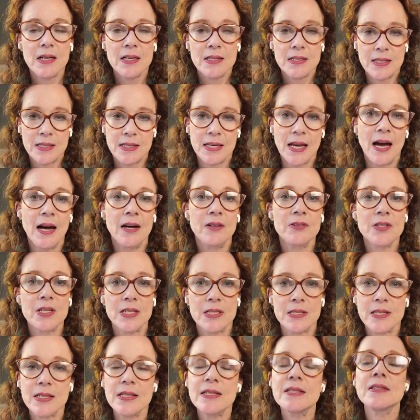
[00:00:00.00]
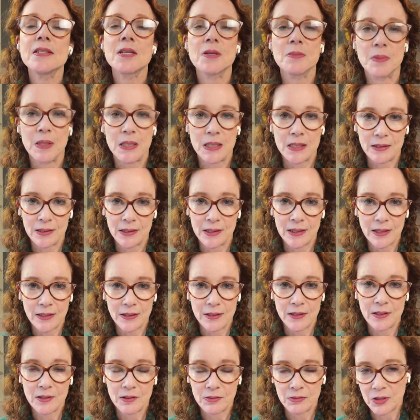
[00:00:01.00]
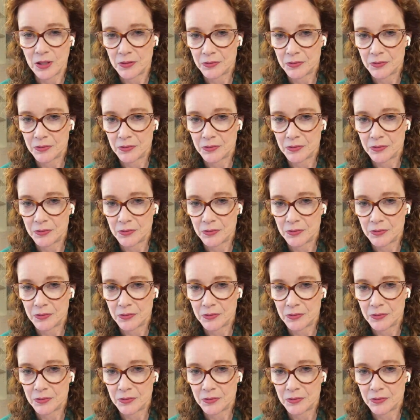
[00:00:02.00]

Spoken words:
sound is intimately